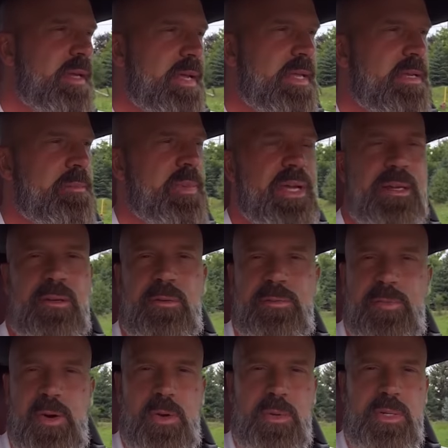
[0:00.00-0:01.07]
hidden
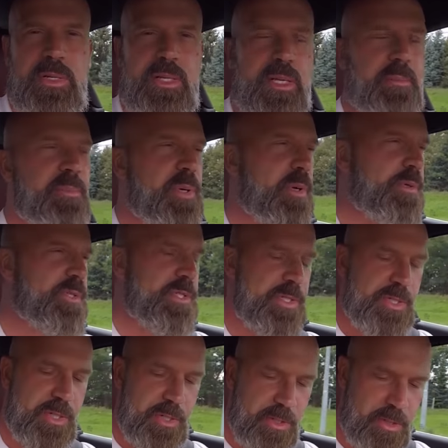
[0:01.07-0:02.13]
microphone and he
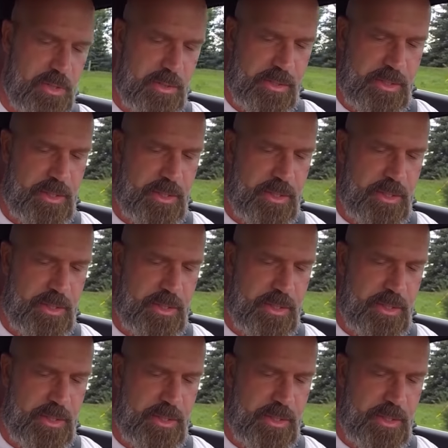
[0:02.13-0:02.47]
approaches a girl